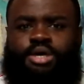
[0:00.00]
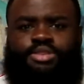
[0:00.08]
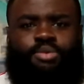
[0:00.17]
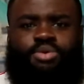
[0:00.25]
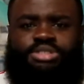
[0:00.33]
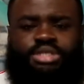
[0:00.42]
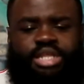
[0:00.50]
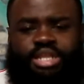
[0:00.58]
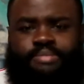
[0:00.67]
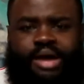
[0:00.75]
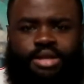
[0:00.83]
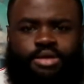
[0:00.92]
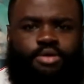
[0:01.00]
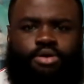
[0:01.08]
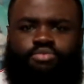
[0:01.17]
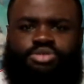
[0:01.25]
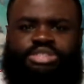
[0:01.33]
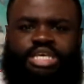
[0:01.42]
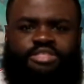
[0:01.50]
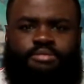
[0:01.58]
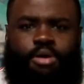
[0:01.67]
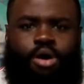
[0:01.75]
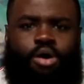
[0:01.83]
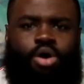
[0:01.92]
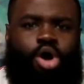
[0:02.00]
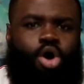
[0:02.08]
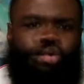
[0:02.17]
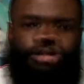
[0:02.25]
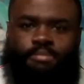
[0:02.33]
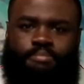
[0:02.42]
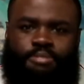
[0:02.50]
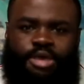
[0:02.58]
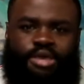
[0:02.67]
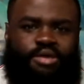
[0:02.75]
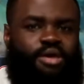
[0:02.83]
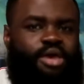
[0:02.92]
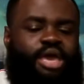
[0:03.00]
there wasn't anybody to receive the ball, hold, ping.